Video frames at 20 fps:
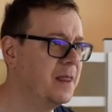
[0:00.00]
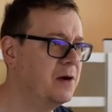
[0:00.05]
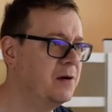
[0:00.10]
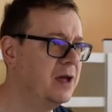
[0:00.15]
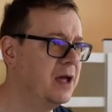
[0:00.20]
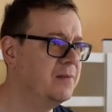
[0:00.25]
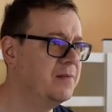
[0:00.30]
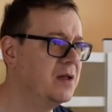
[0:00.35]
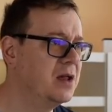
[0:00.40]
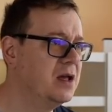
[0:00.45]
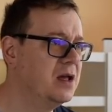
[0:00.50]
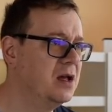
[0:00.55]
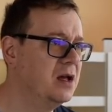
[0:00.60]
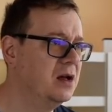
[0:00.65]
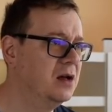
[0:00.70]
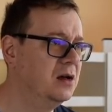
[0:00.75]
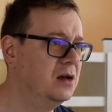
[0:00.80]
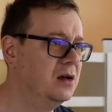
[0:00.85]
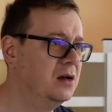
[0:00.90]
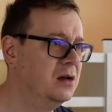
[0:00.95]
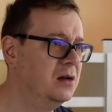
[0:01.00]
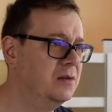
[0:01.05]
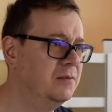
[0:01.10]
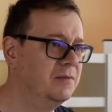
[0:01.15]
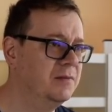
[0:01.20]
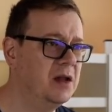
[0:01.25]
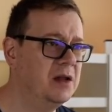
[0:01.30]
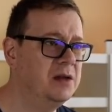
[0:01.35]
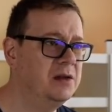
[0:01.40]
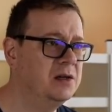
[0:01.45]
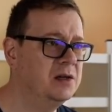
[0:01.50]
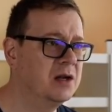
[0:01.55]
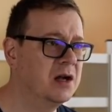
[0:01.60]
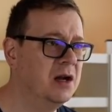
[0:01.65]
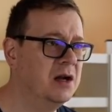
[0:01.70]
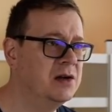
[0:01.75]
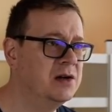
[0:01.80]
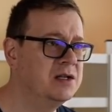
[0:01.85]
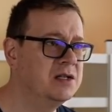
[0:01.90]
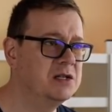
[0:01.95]
Okay, uh, under
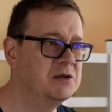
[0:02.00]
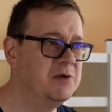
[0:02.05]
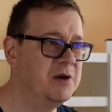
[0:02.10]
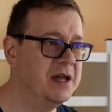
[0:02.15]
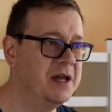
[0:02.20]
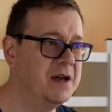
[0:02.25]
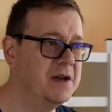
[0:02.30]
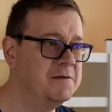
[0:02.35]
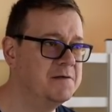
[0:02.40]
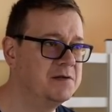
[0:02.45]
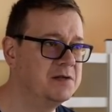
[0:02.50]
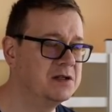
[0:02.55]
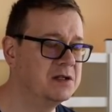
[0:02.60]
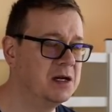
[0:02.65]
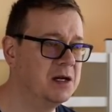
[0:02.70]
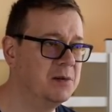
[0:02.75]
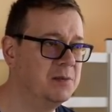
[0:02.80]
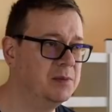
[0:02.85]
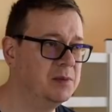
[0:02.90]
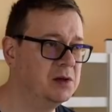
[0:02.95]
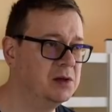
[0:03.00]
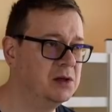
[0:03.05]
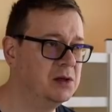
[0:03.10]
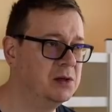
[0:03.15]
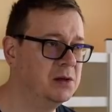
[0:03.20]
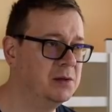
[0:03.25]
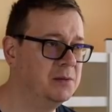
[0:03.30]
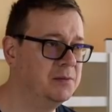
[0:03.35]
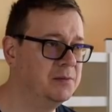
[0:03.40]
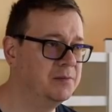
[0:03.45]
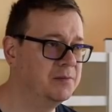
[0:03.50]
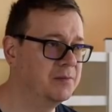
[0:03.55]
colors we have some uh,